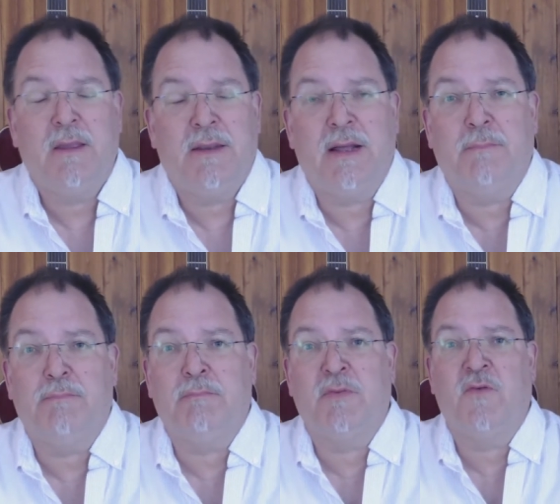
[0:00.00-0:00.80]
Now,
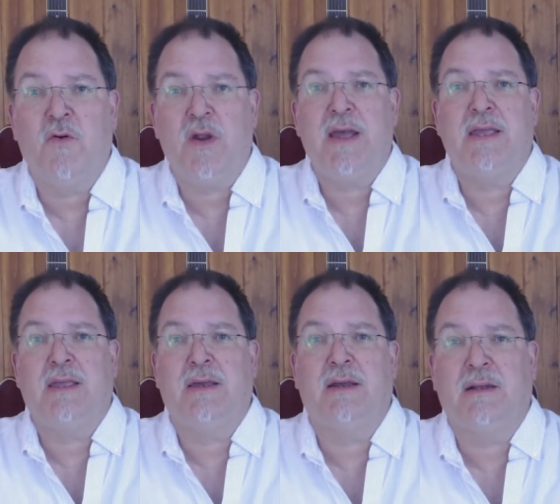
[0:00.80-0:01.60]
before
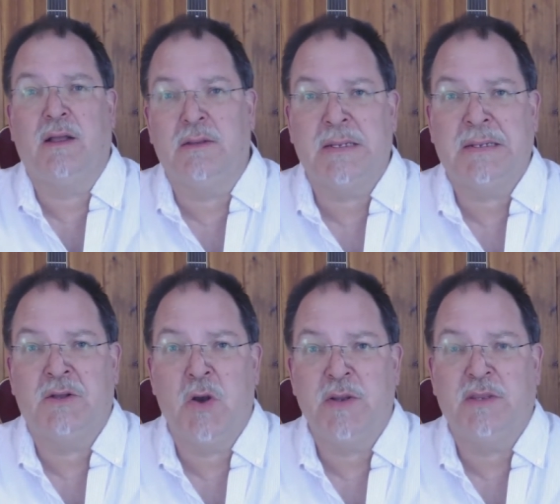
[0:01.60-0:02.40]
I uh,
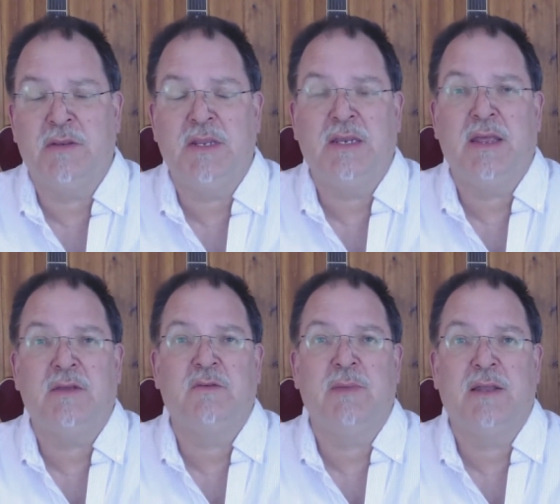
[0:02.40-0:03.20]
go into the
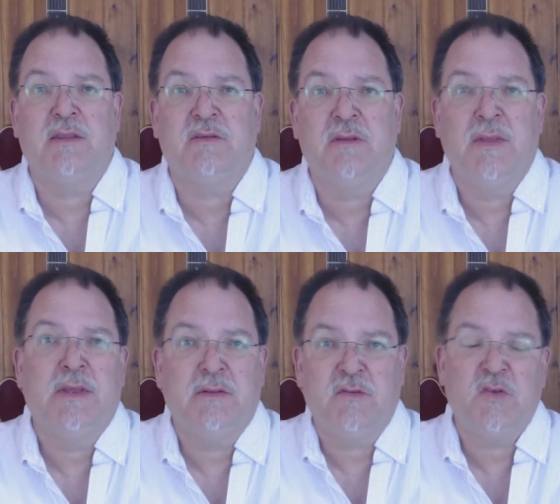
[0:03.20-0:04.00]
details about this,
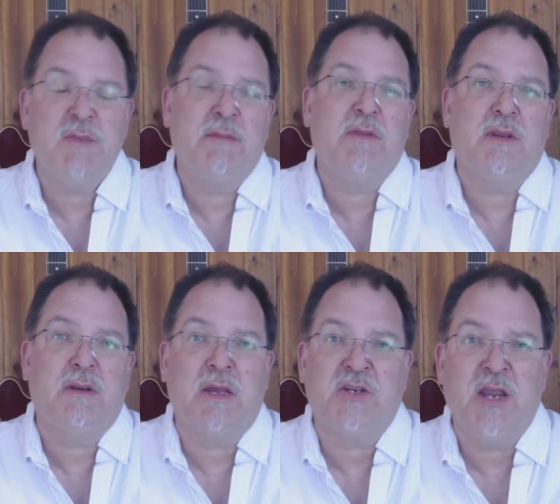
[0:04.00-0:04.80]
just remember that
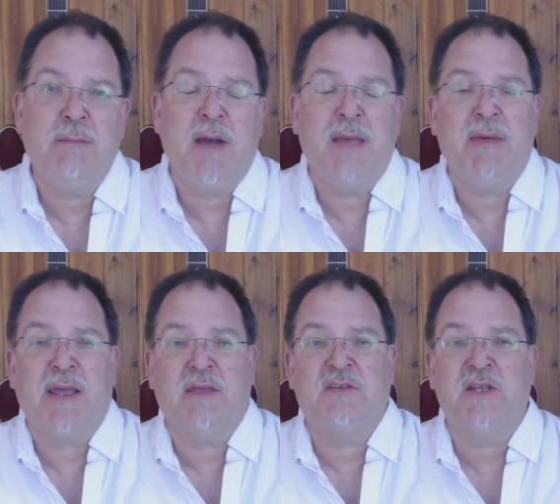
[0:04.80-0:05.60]
a share
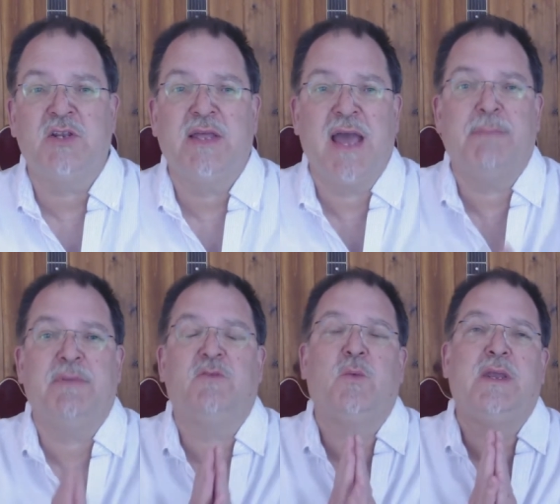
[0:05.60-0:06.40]
buyback essentially
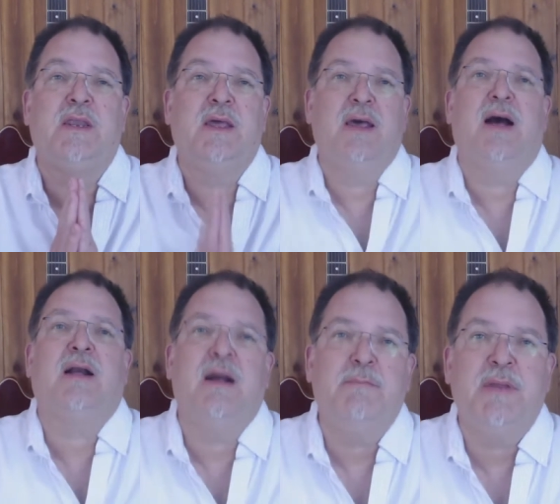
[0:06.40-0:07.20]
happens when a
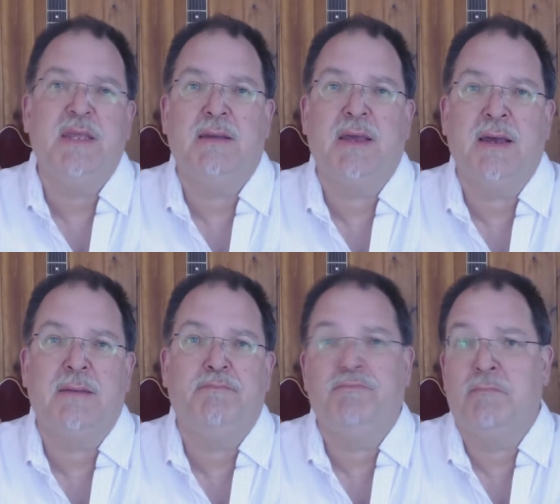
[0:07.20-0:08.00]
company
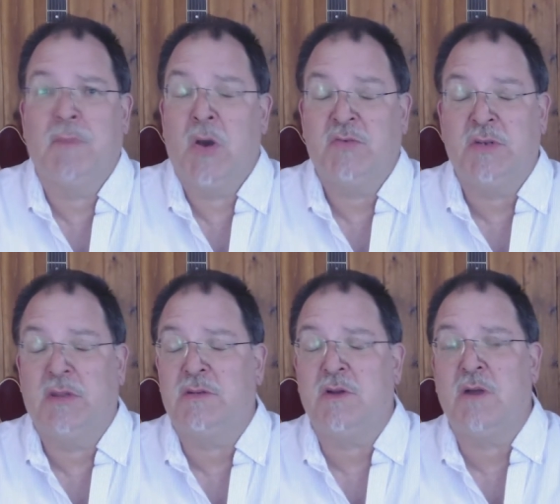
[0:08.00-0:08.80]
uh, goes into
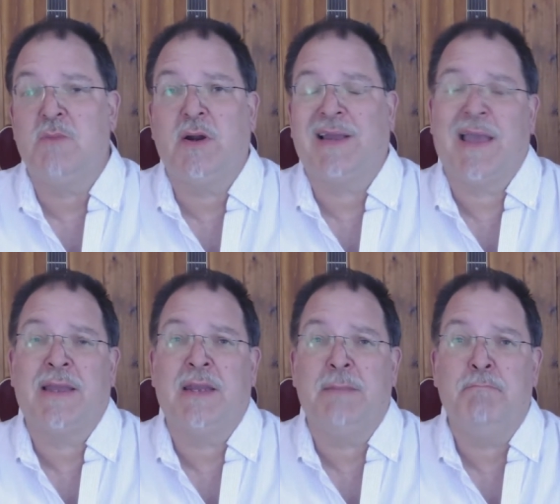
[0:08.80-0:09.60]
the stock market
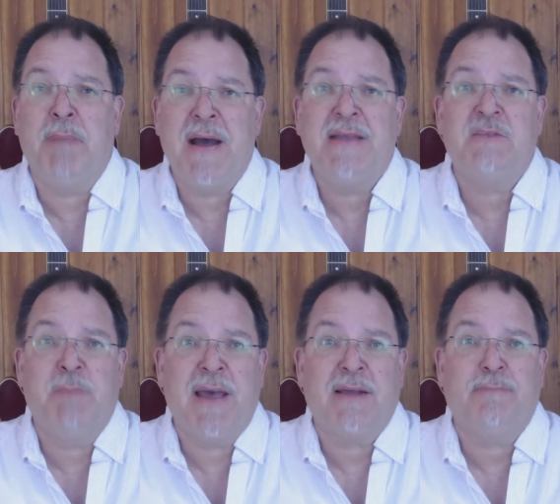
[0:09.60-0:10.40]
and, and buys
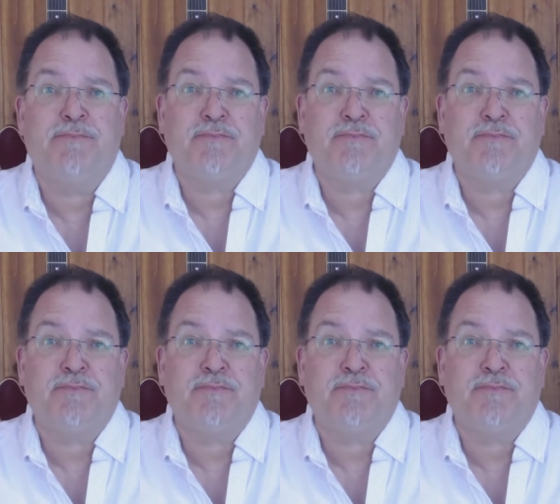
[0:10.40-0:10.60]
back